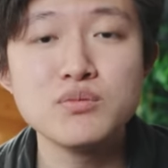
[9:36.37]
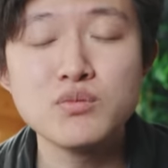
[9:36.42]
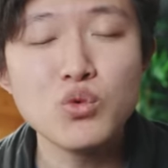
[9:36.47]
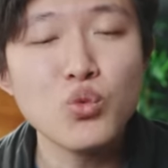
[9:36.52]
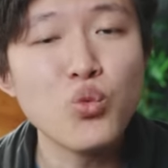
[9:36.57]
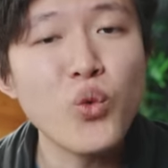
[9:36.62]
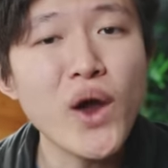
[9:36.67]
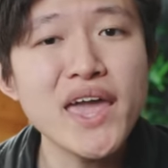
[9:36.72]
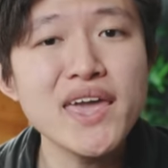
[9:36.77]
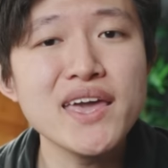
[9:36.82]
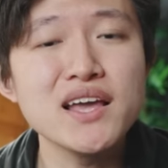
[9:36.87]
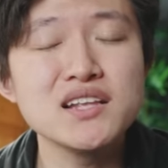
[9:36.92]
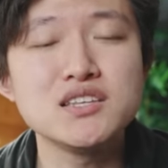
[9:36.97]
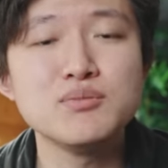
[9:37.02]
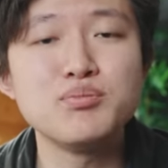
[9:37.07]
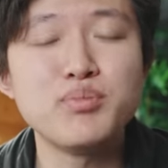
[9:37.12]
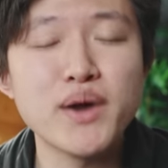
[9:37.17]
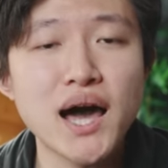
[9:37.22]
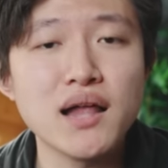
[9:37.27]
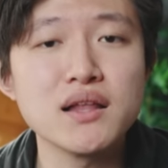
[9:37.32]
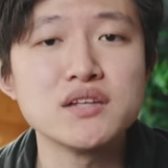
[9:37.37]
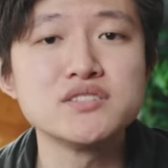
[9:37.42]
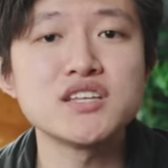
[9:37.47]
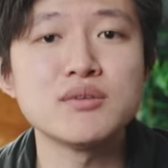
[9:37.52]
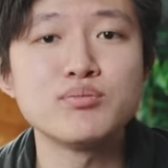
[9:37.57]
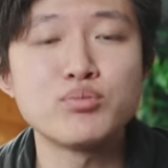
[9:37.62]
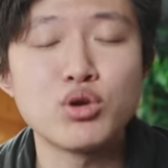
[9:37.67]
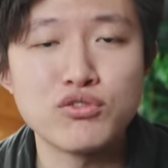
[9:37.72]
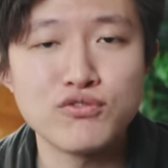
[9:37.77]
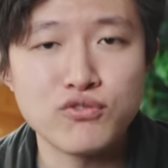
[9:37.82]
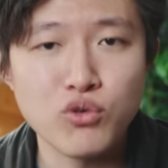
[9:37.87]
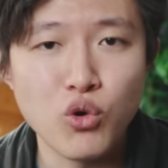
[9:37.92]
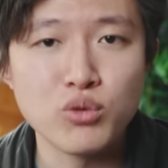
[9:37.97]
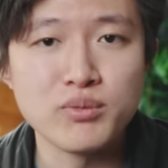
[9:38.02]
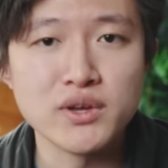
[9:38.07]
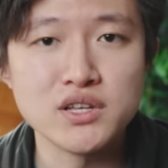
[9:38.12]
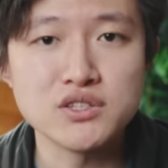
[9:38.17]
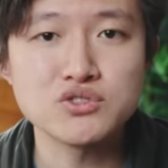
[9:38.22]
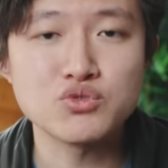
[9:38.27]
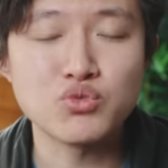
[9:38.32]
weighing the balance and
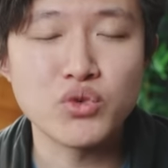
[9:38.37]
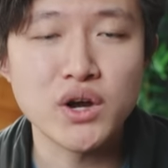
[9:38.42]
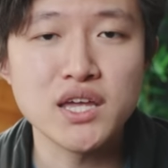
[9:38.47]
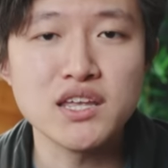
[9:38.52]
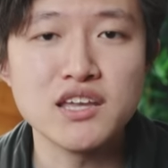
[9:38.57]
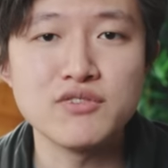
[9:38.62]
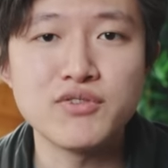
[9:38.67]
performance, right?